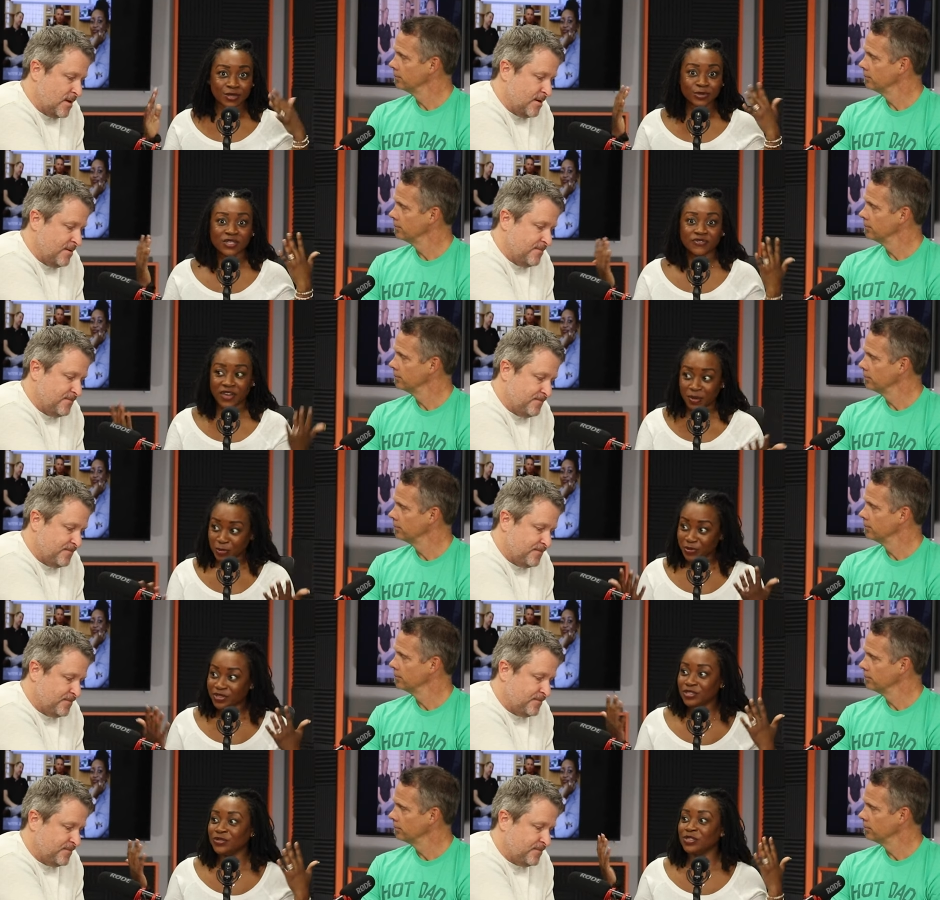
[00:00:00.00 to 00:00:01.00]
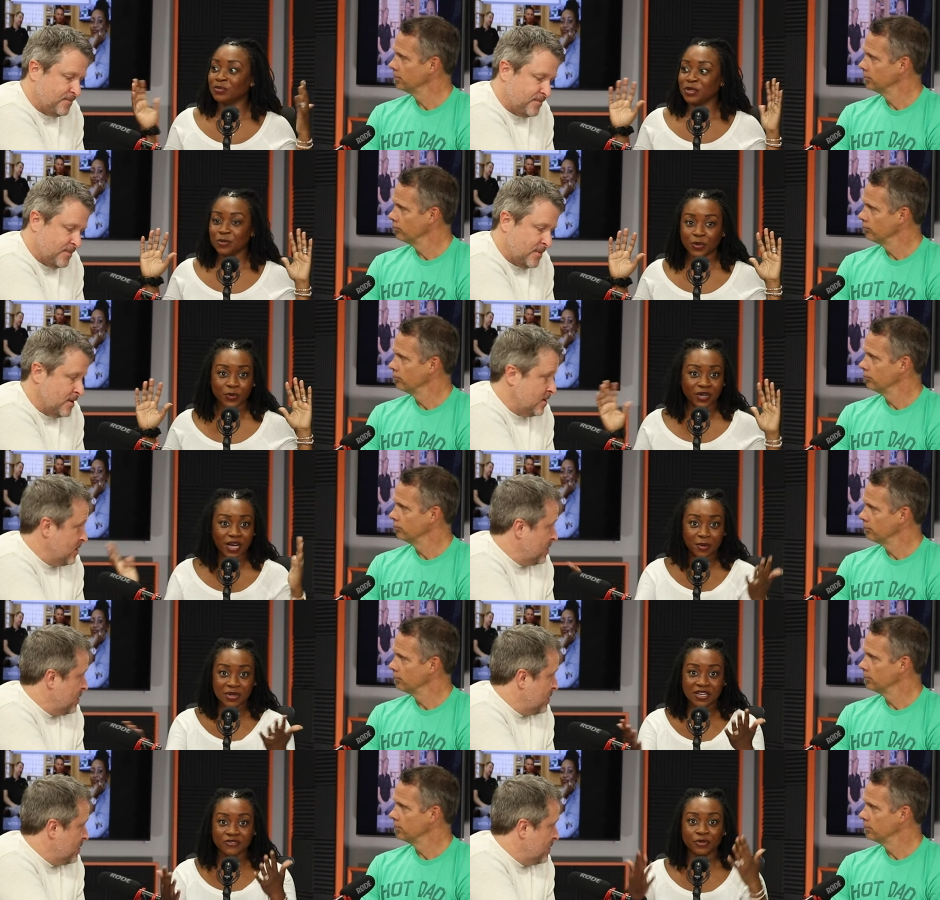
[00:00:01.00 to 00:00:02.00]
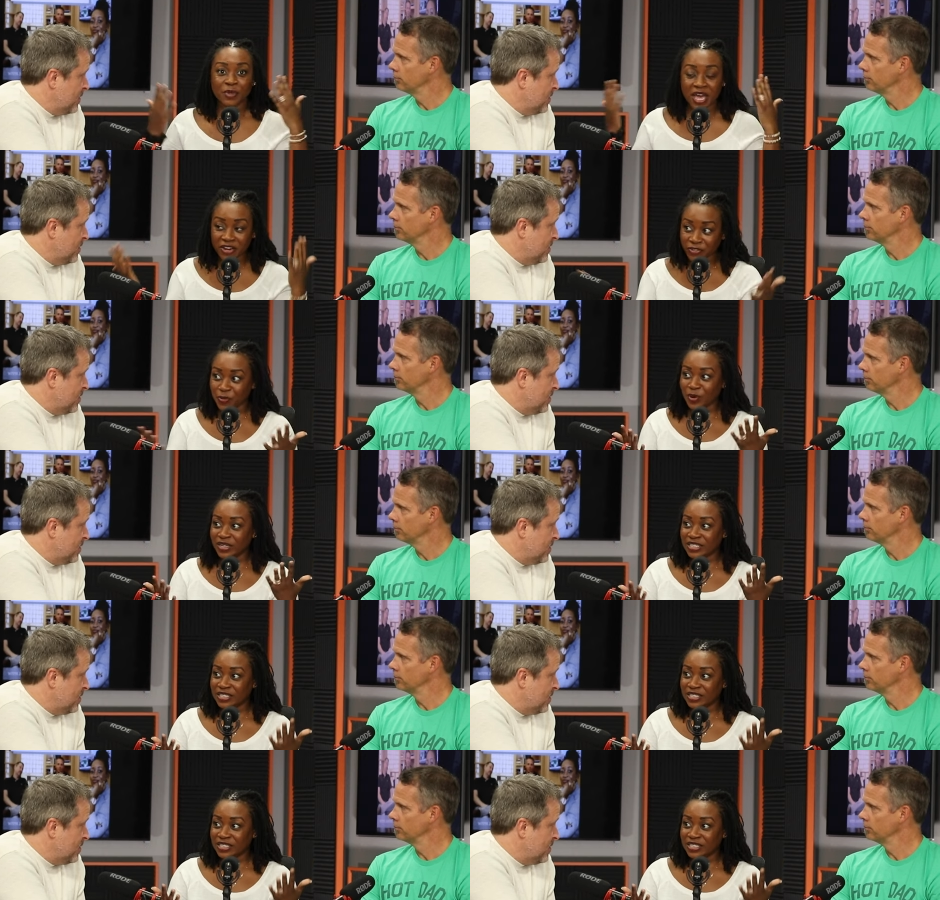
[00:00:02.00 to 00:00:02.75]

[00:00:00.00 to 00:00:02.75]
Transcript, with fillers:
Speaker 1: it yeah. was a family reunion. People were coming in from everywhere to